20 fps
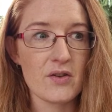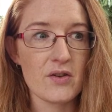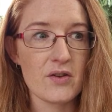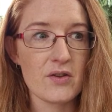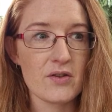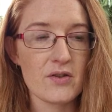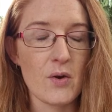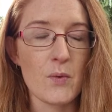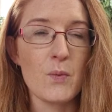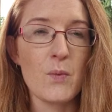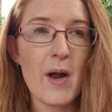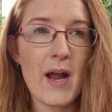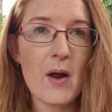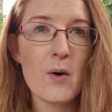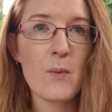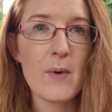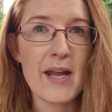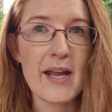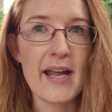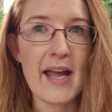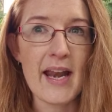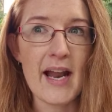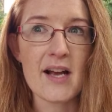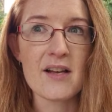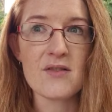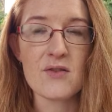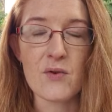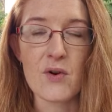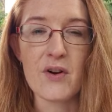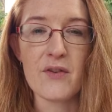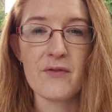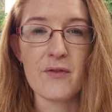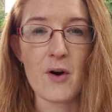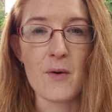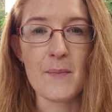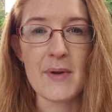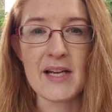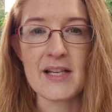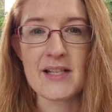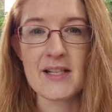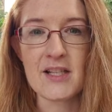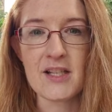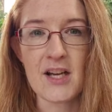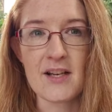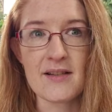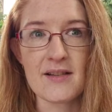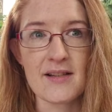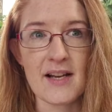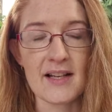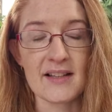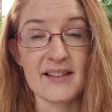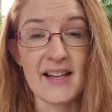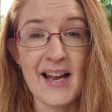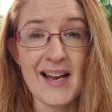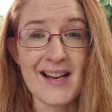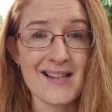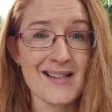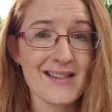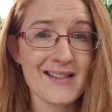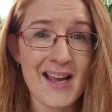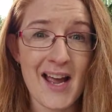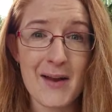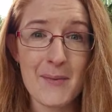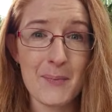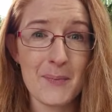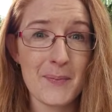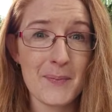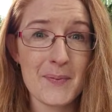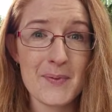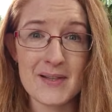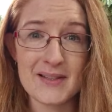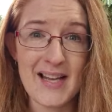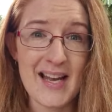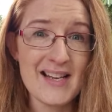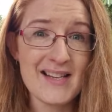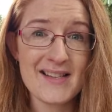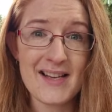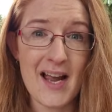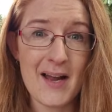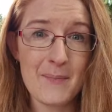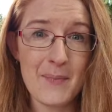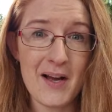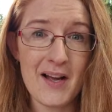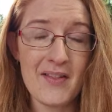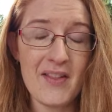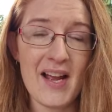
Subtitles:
So where we get our soil from is just a landscaper.